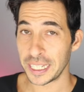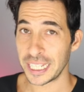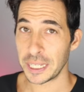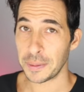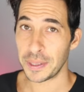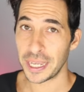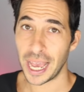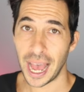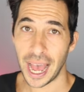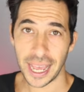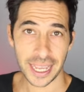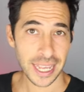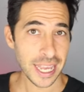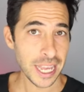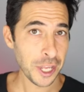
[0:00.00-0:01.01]

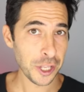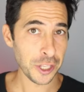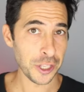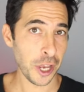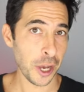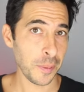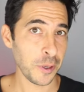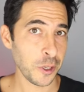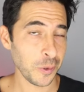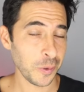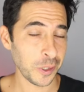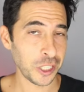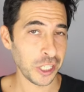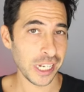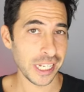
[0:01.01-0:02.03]
CPIW,
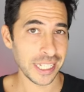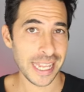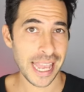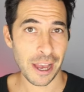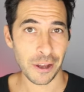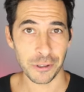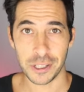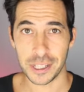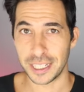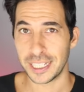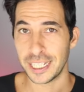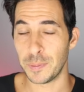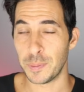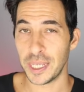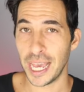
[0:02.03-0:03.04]
which it is now, to the
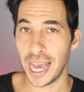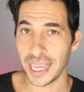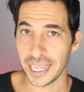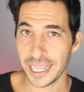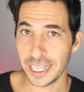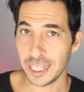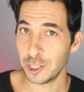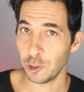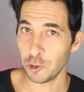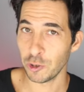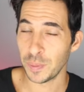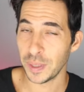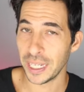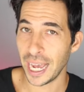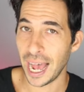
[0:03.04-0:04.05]
CPIE, so
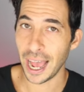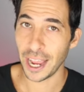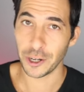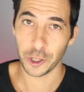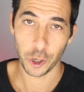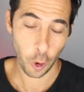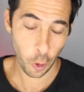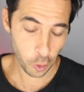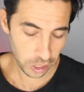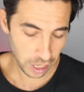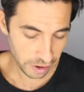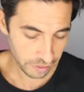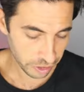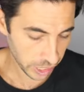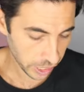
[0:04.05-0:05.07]
there'd be a higher COLA
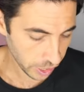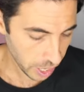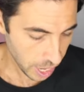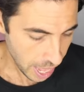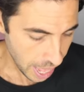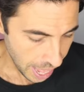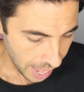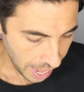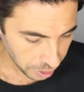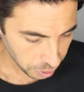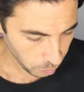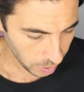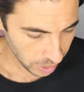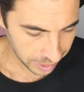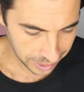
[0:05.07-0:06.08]
every year, as
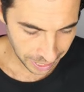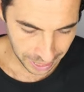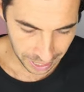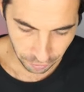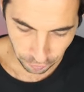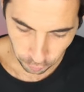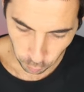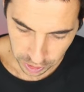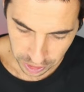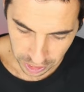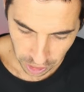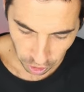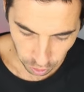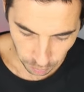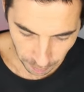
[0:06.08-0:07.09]
well as I think
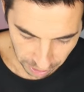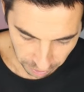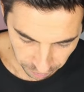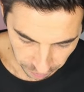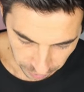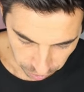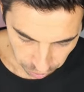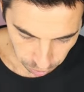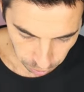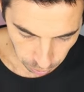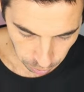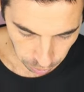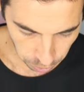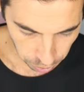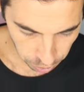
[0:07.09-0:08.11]
14 other benefits to
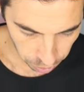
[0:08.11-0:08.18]
Social